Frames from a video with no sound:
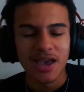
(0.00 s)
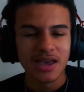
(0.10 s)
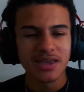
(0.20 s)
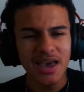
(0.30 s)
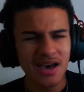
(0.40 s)

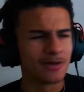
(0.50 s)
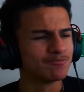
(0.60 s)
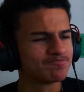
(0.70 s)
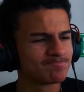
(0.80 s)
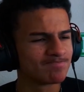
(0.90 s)
Yeah.
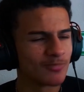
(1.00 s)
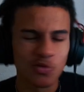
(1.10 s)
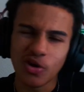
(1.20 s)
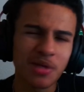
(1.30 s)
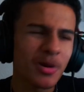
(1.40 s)

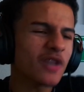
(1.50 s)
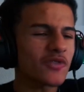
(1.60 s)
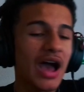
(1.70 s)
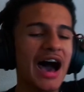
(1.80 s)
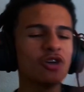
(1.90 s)
Run them
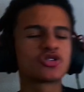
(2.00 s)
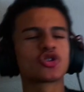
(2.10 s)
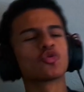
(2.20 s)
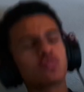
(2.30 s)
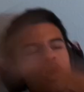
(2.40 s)
outro.